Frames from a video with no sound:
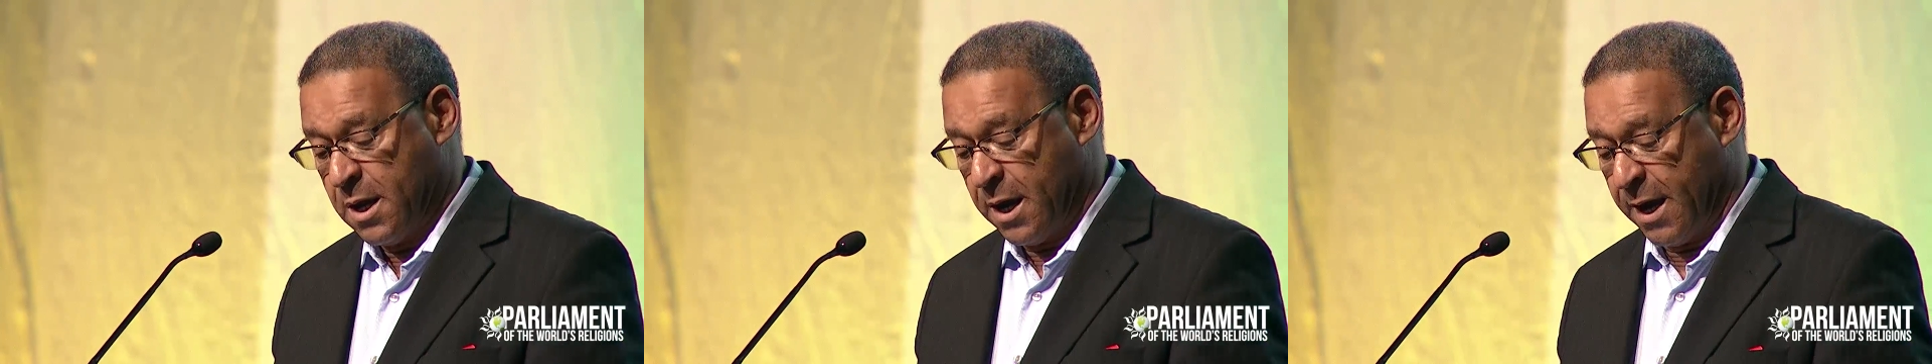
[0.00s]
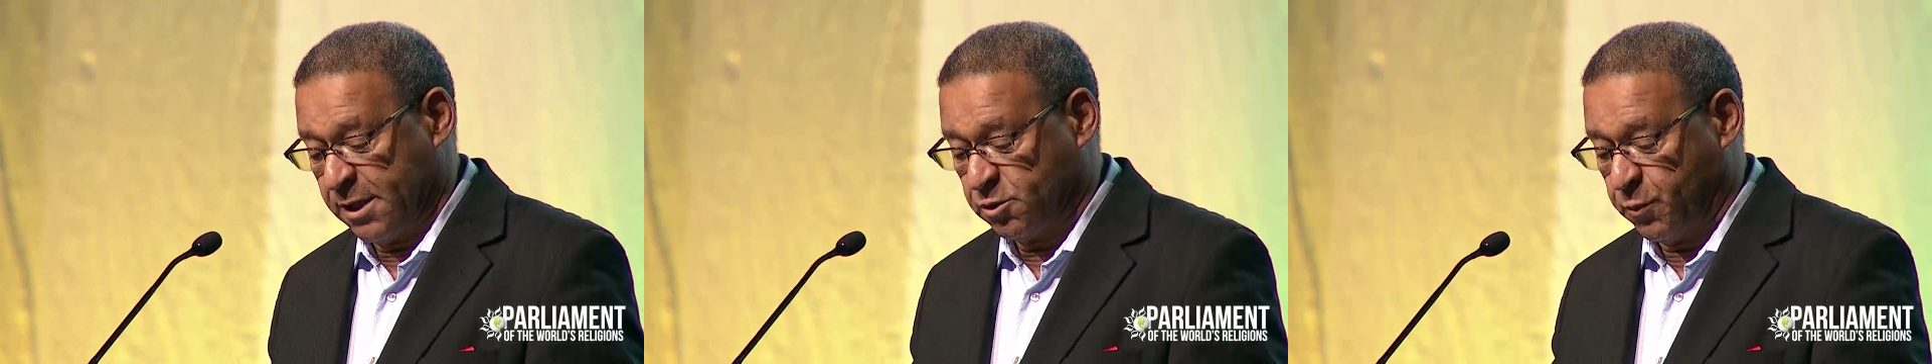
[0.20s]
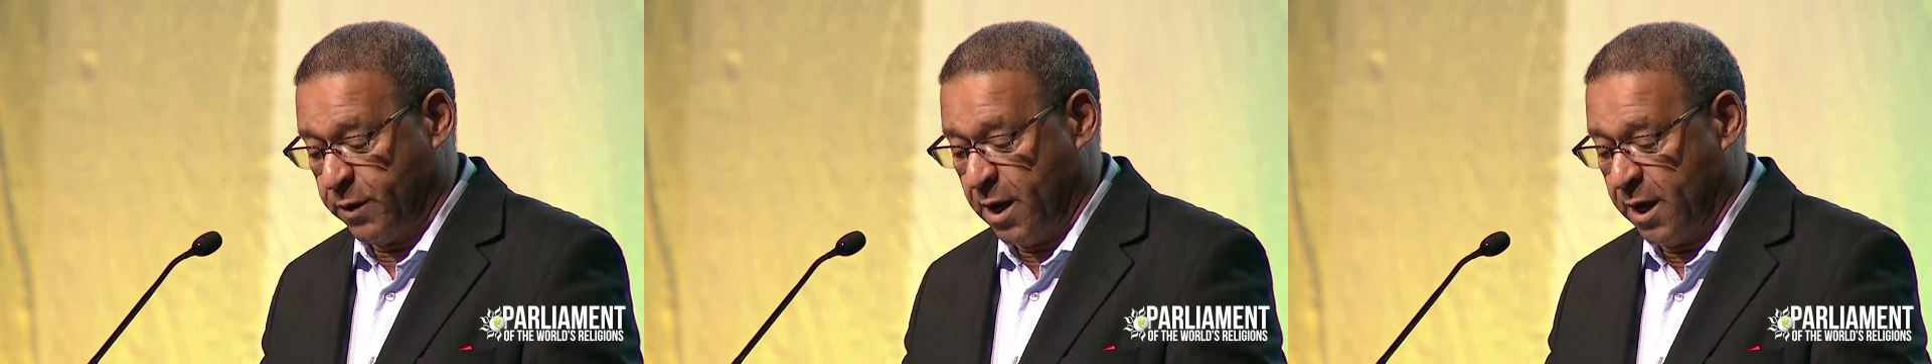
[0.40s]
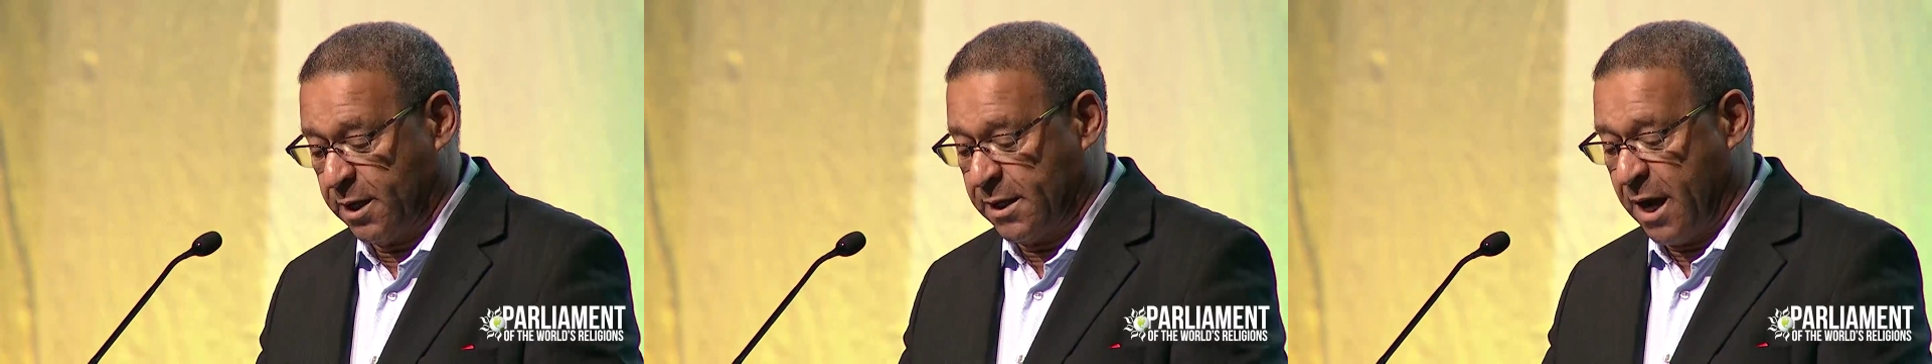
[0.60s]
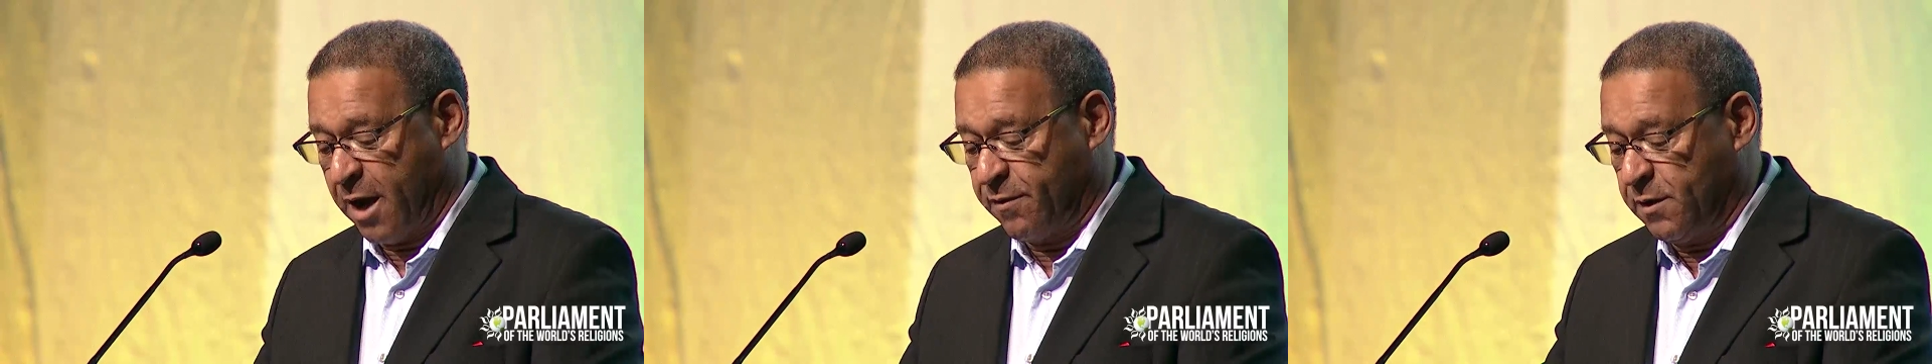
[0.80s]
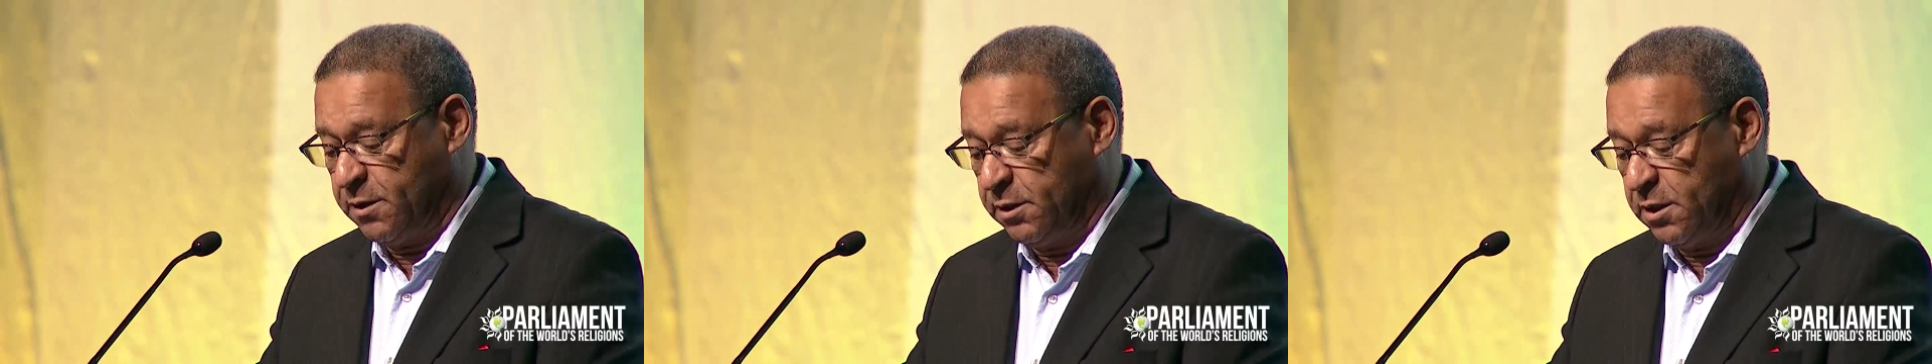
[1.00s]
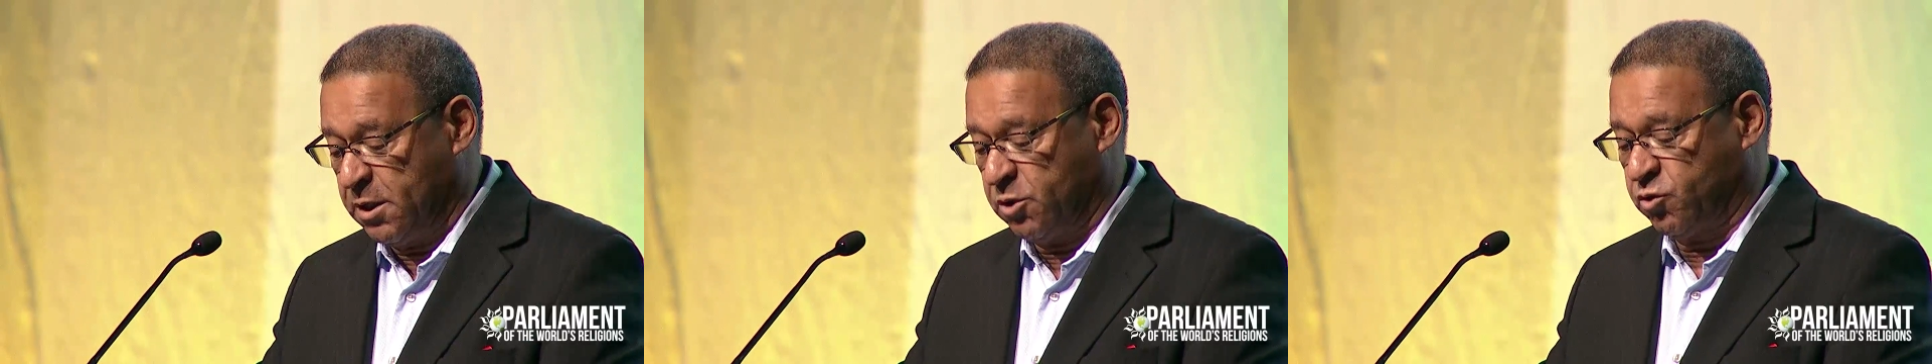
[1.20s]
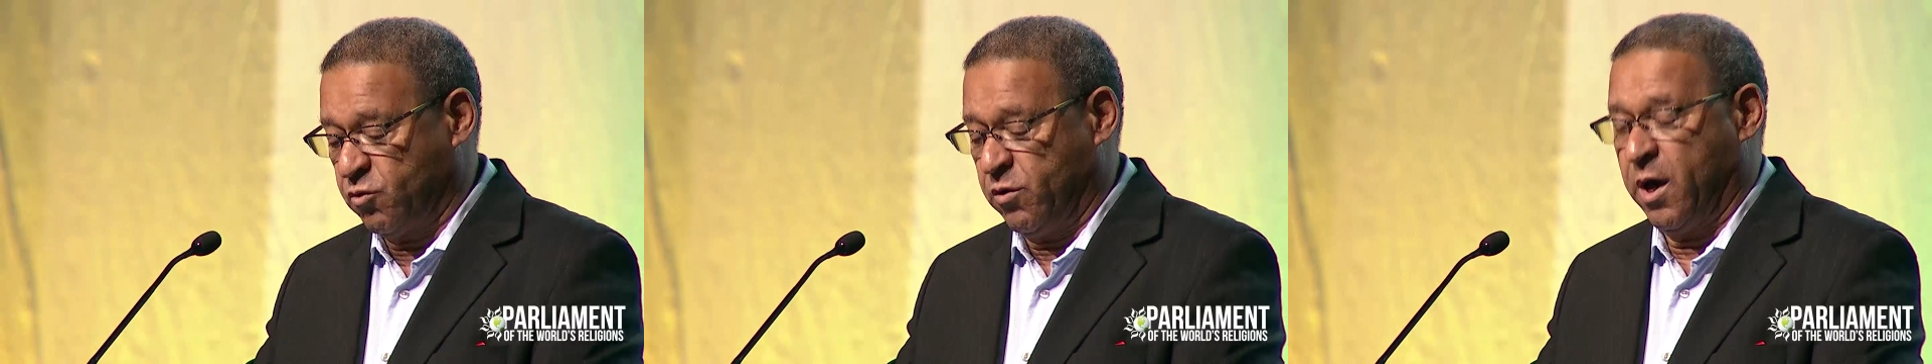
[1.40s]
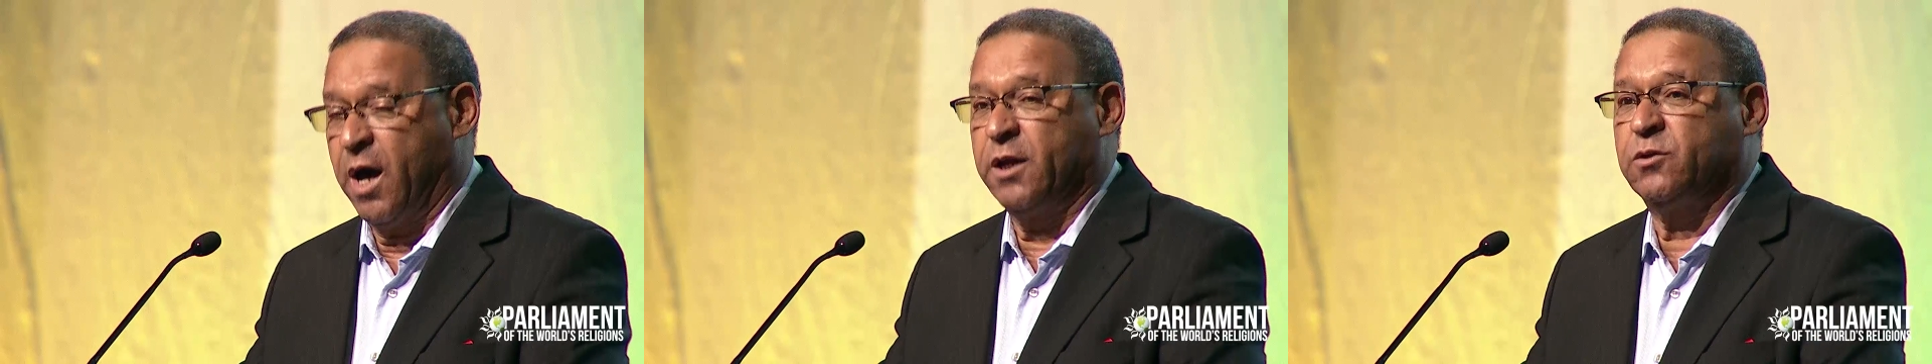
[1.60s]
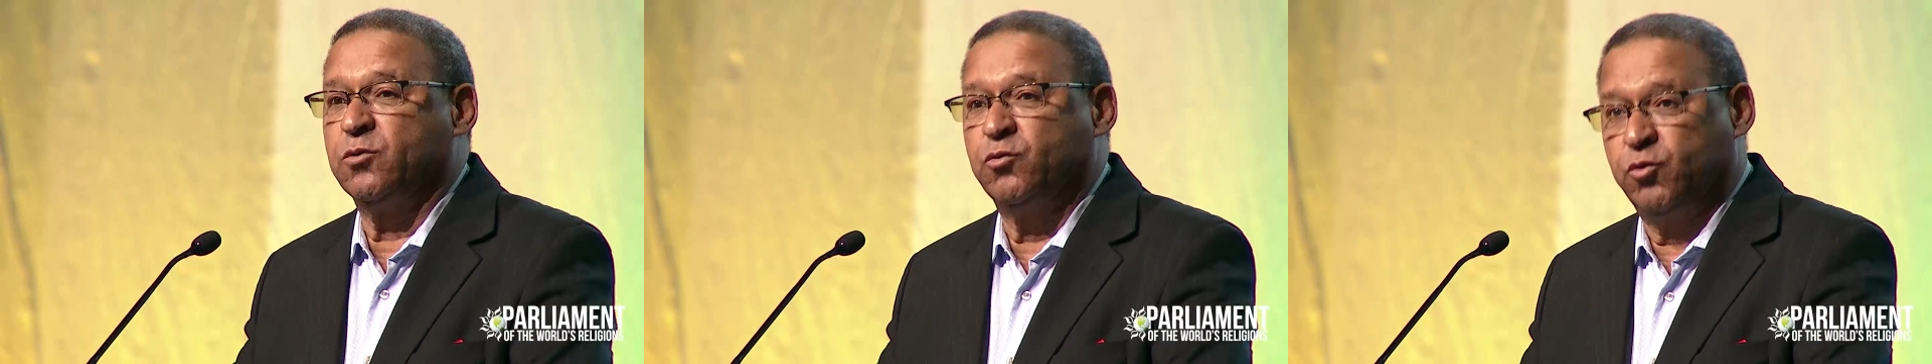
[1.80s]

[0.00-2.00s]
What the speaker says: as we are gathered here tonight,